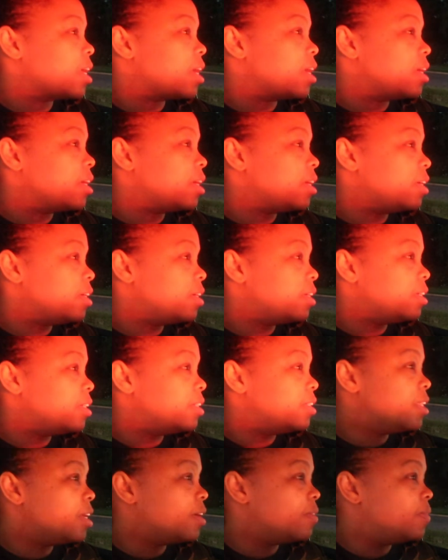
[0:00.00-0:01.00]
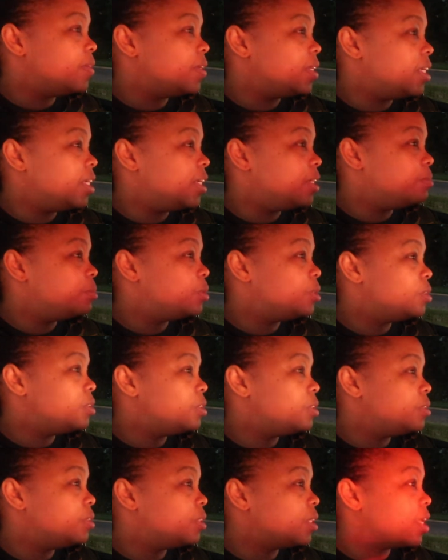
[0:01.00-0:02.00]
I heard that really helps you
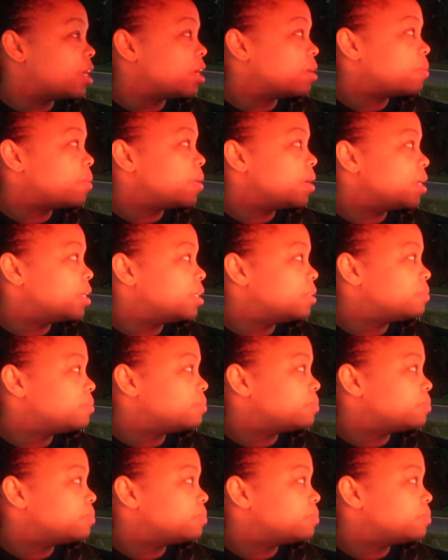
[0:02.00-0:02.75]
lose a lot of weight.